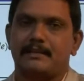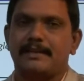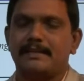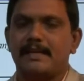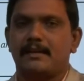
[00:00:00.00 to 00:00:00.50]

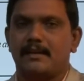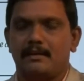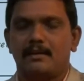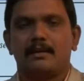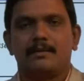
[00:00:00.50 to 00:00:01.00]
Right
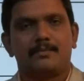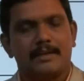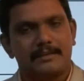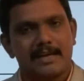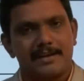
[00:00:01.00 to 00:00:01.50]
angle
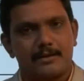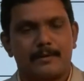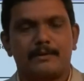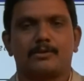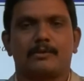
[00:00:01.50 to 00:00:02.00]
theta
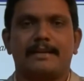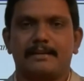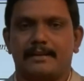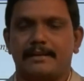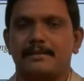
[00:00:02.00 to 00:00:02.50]
equal to
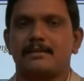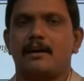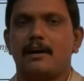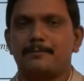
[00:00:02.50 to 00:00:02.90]
90 degrees.